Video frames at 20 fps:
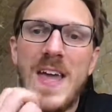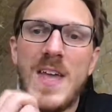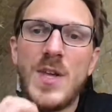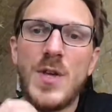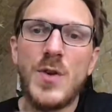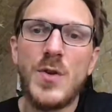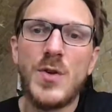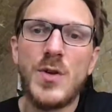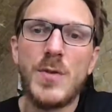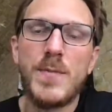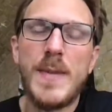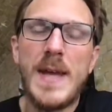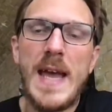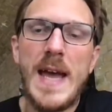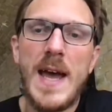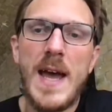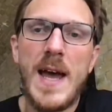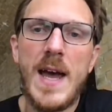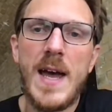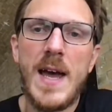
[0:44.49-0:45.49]
you should be
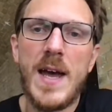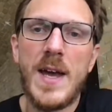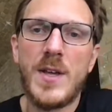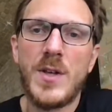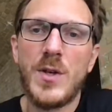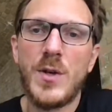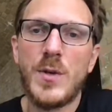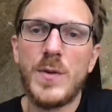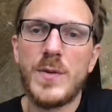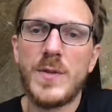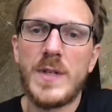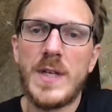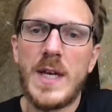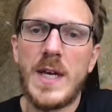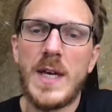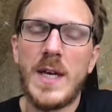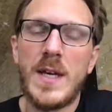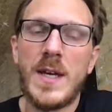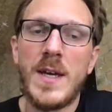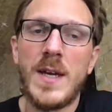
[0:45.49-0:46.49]

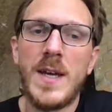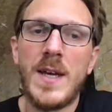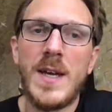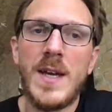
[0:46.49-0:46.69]
using